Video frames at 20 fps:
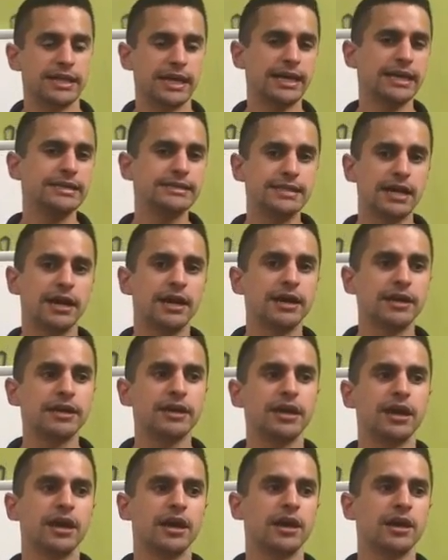to get it
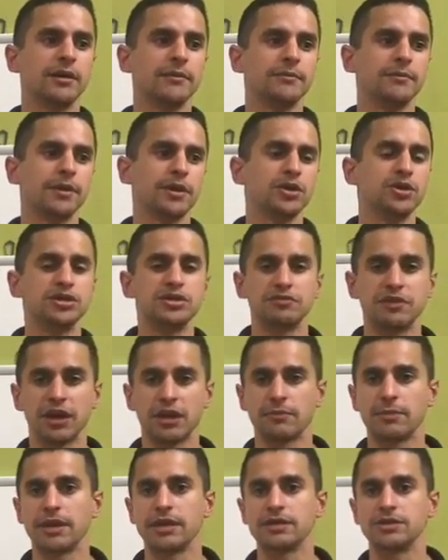done, I usually
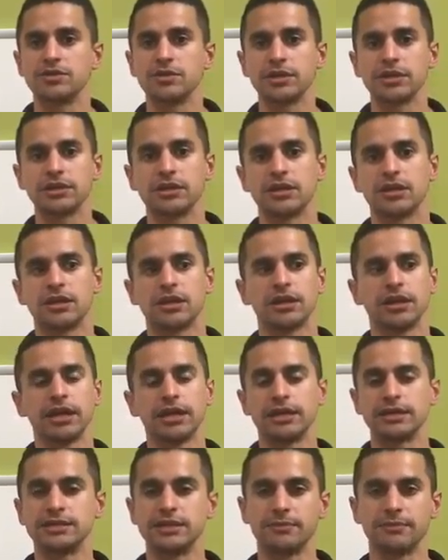recommend getting
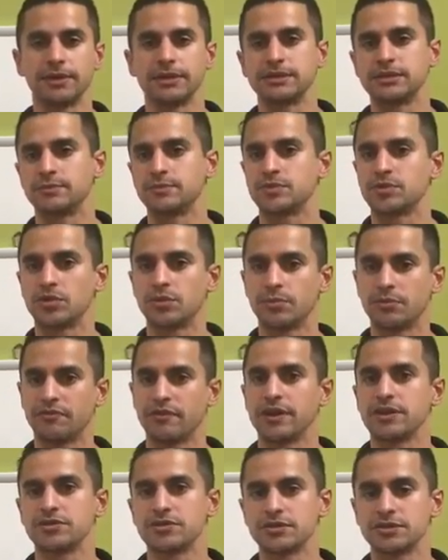it done by some sort of
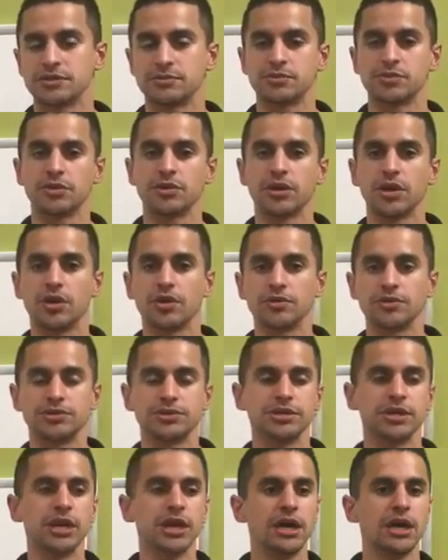professional, some sort of
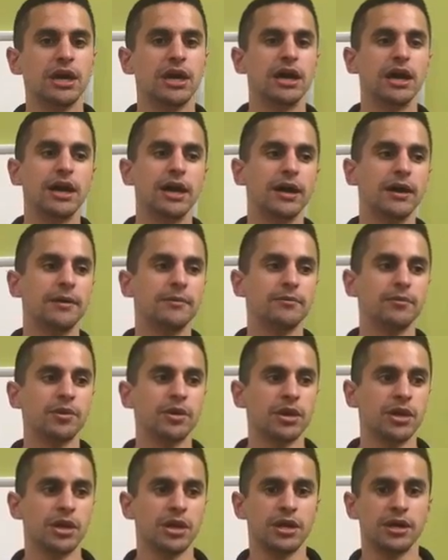coach.
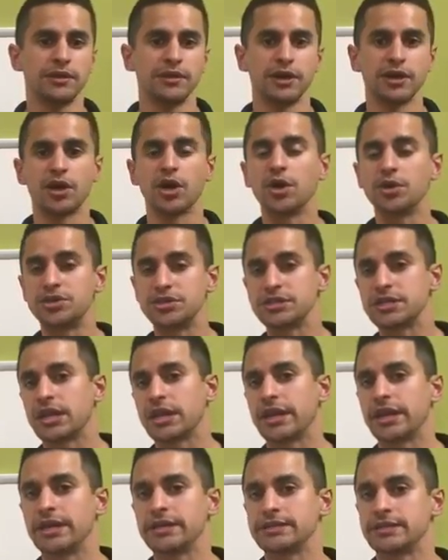The coach is
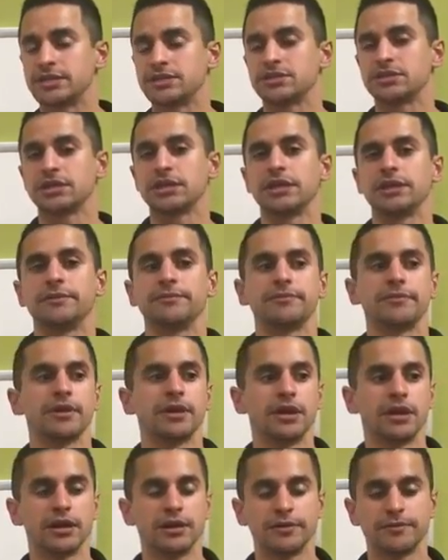going to essentially
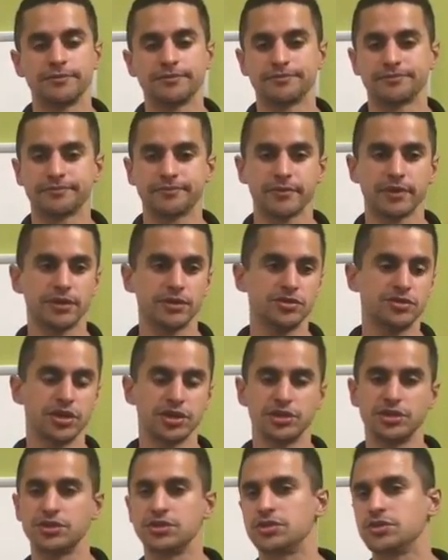
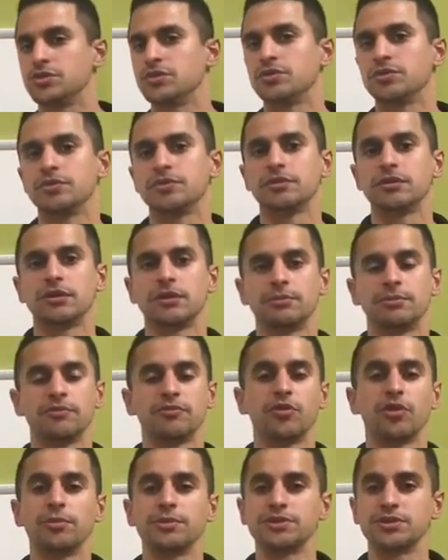instruct you to
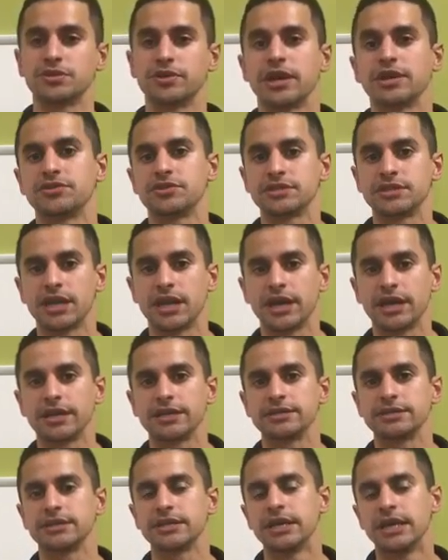perform a certain
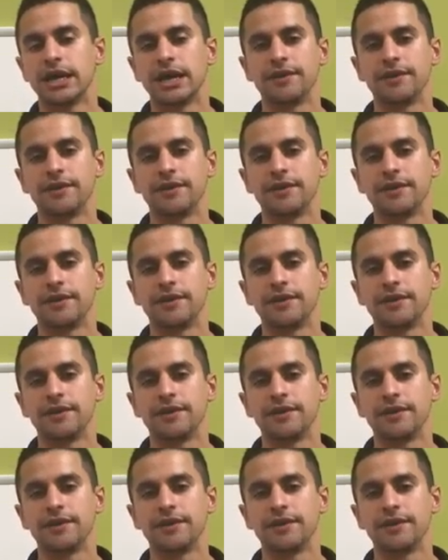exercise,